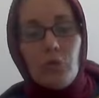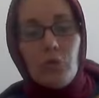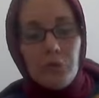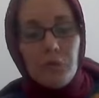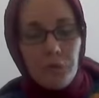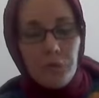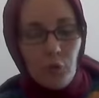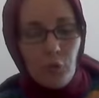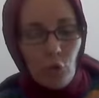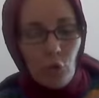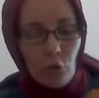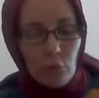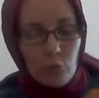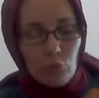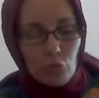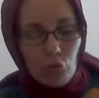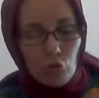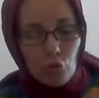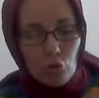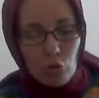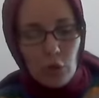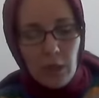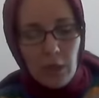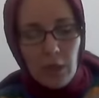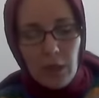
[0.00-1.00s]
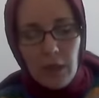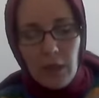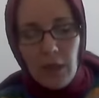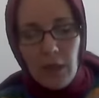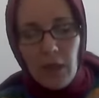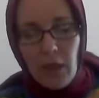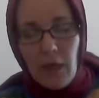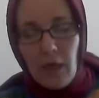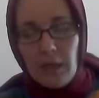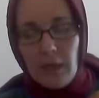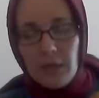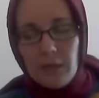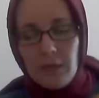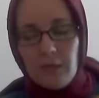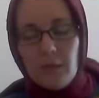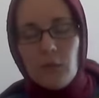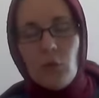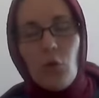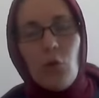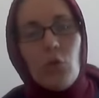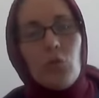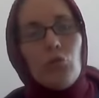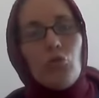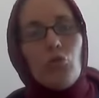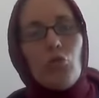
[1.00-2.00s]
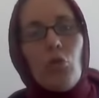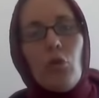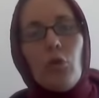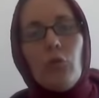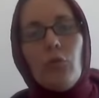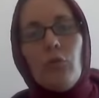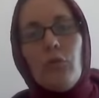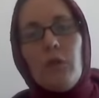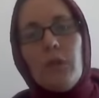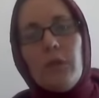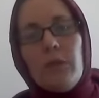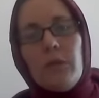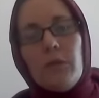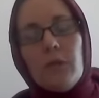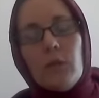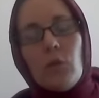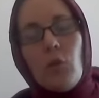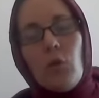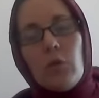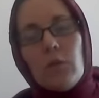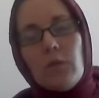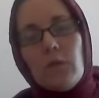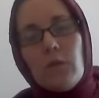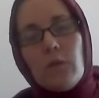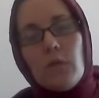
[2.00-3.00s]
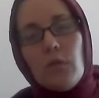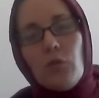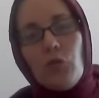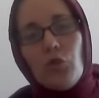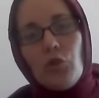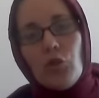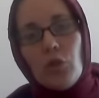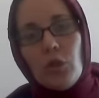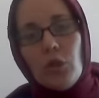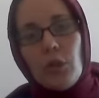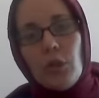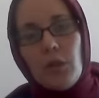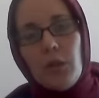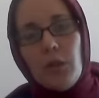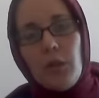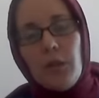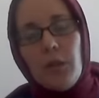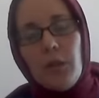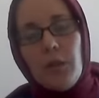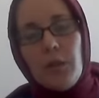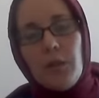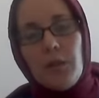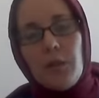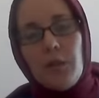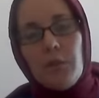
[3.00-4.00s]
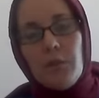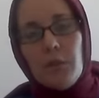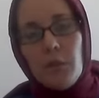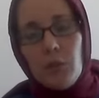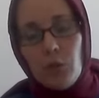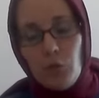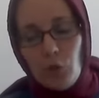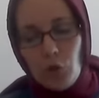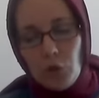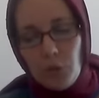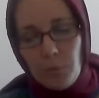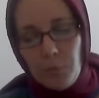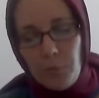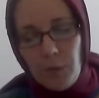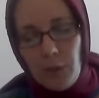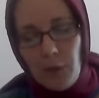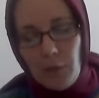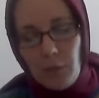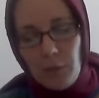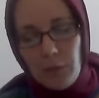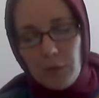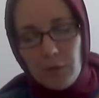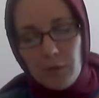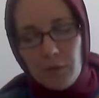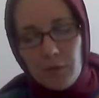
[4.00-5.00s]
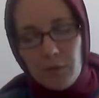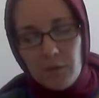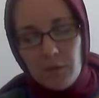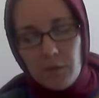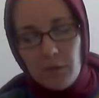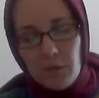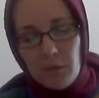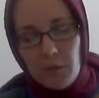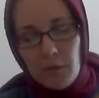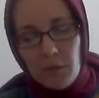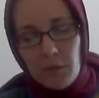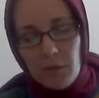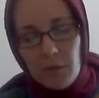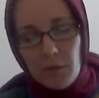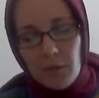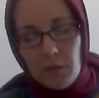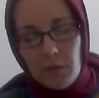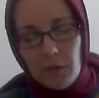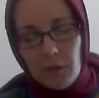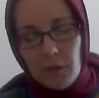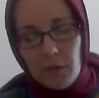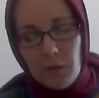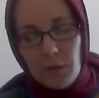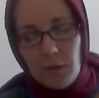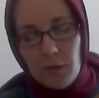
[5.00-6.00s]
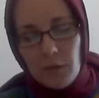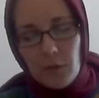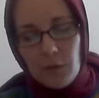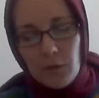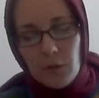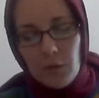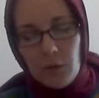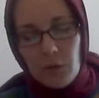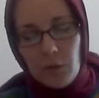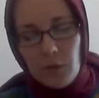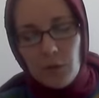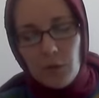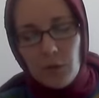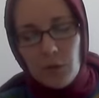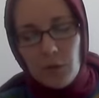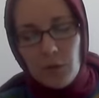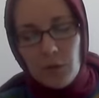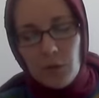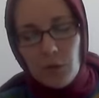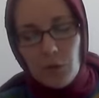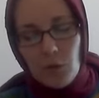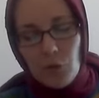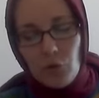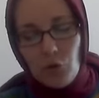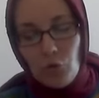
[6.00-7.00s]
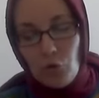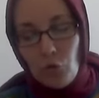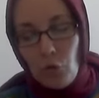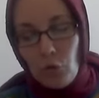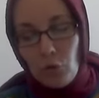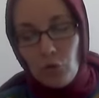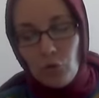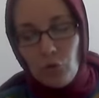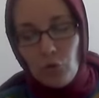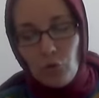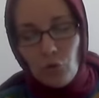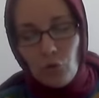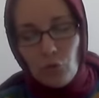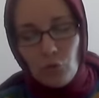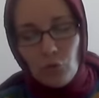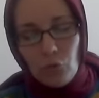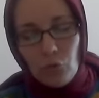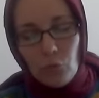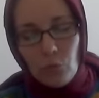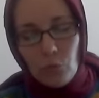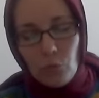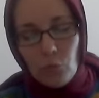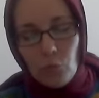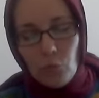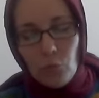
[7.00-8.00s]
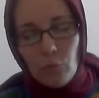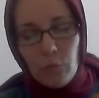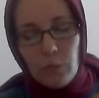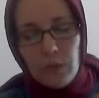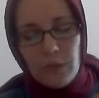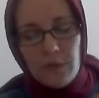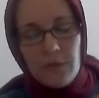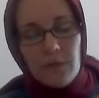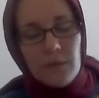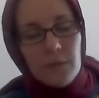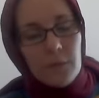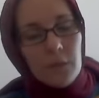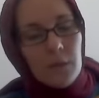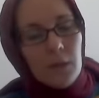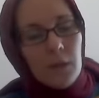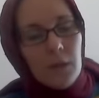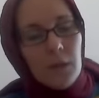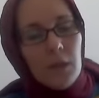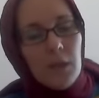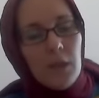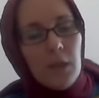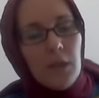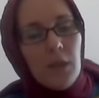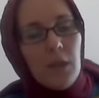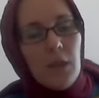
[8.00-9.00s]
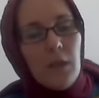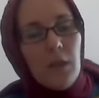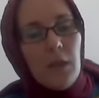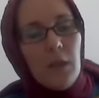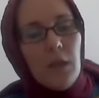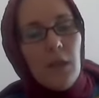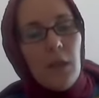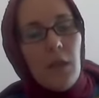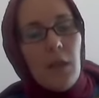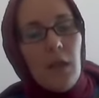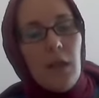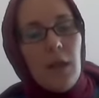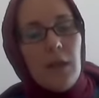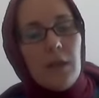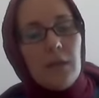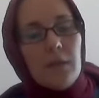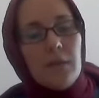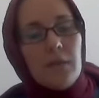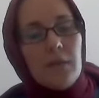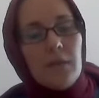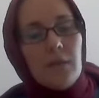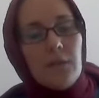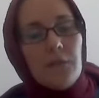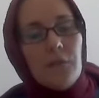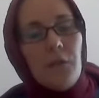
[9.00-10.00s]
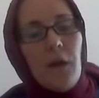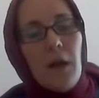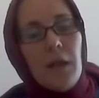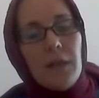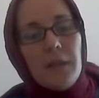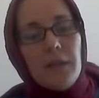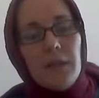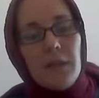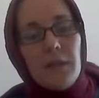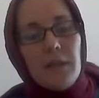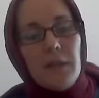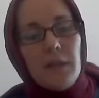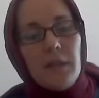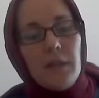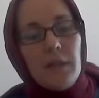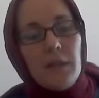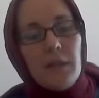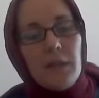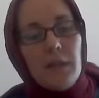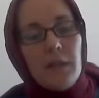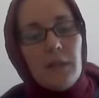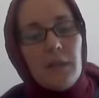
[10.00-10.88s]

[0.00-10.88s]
reforms, and it goes on with the constitutional revolution period, the Jeune Turk movements, and finally